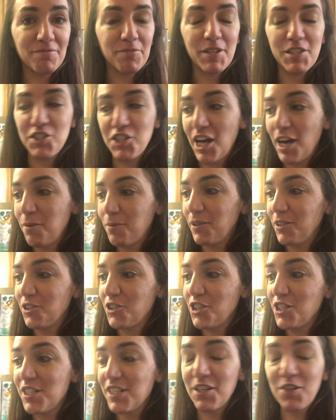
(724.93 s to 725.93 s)
We chat while
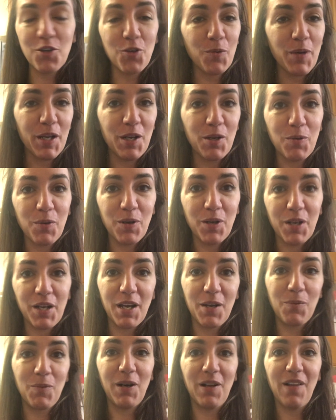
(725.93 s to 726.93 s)
she's on her way to work
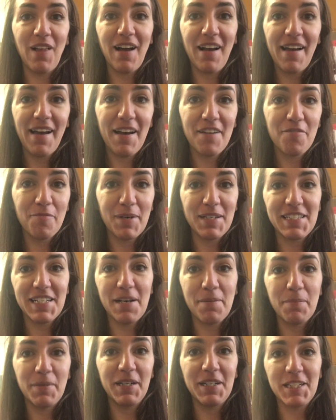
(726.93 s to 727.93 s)
and while I have my
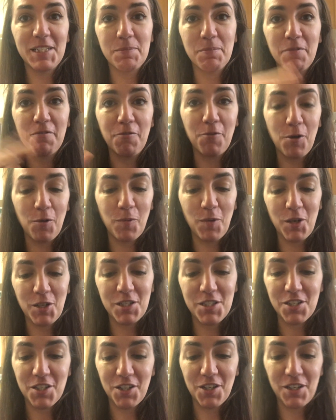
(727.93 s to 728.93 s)
10 minutes before work
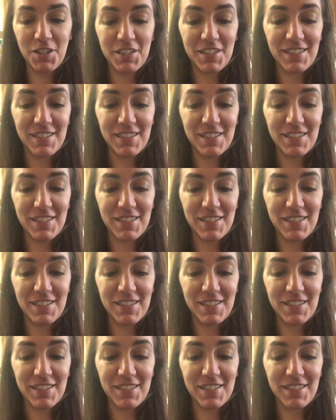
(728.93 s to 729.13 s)
starts.